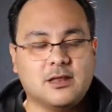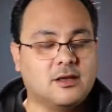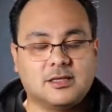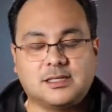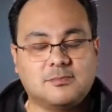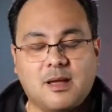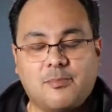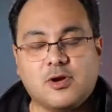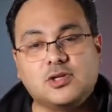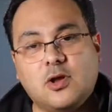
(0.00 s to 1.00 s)
Now, that's my
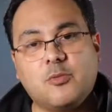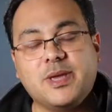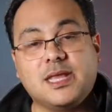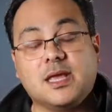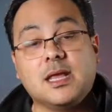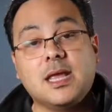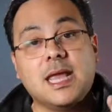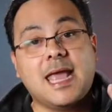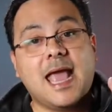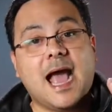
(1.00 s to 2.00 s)
personal opinion.
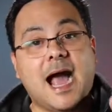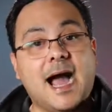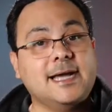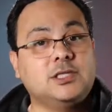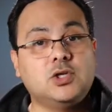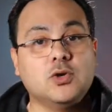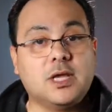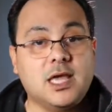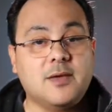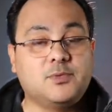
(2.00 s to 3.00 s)
I took
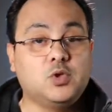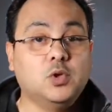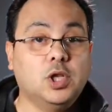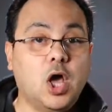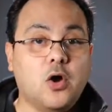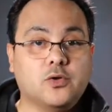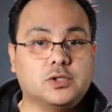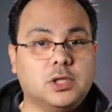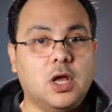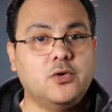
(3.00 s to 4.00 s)
Kip to Lowe's.
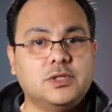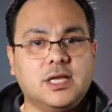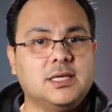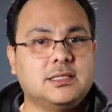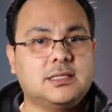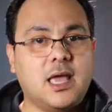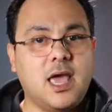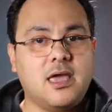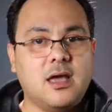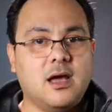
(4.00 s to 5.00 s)
Lowe's is
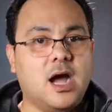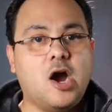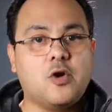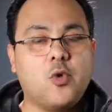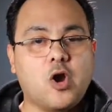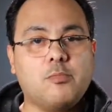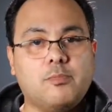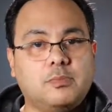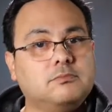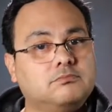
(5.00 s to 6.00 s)
a hardware
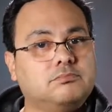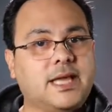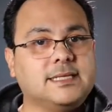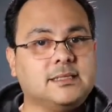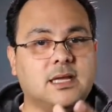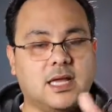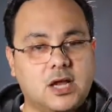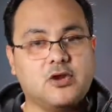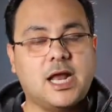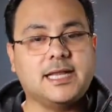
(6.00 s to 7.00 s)
place here
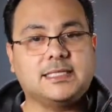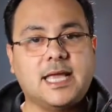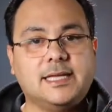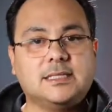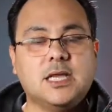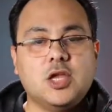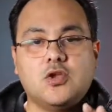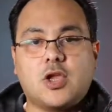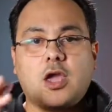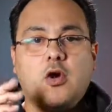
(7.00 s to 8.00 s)
in the United States. You
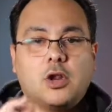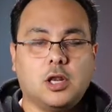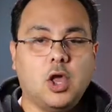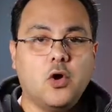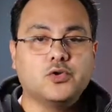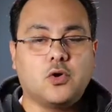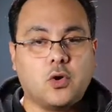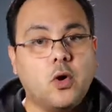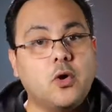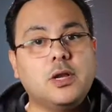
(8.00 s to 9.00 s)
can go to Lowe's or
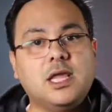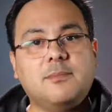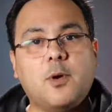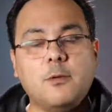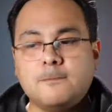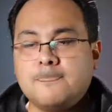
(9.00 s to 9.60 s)
Home Depot.